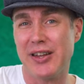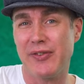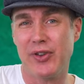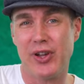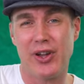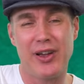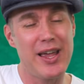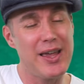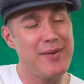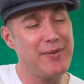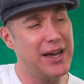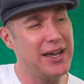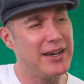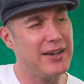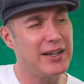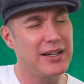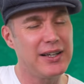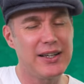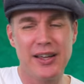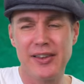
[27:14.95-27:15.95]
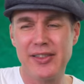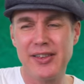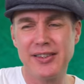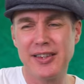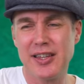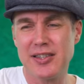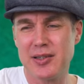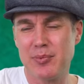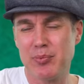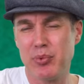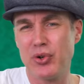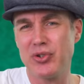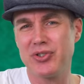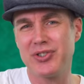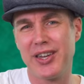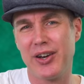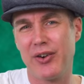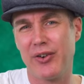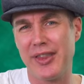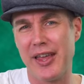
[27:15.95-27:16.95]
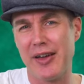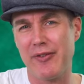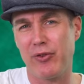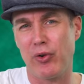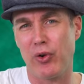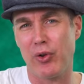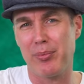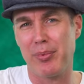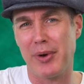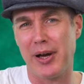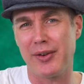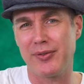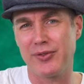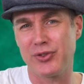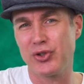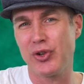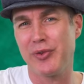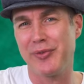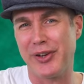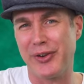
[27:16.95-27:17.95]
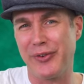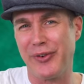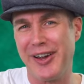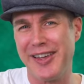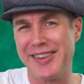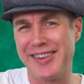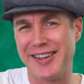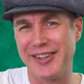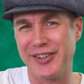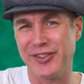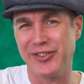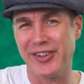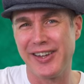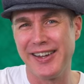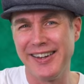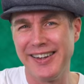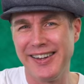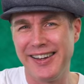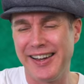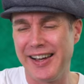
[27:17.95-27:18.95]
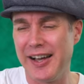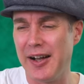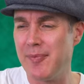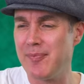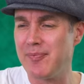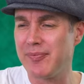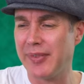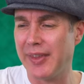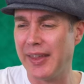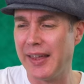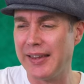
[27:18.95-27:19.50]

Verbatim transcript: if you go hey man i think there's a push there on that fourth bar assuming you are right, that is um,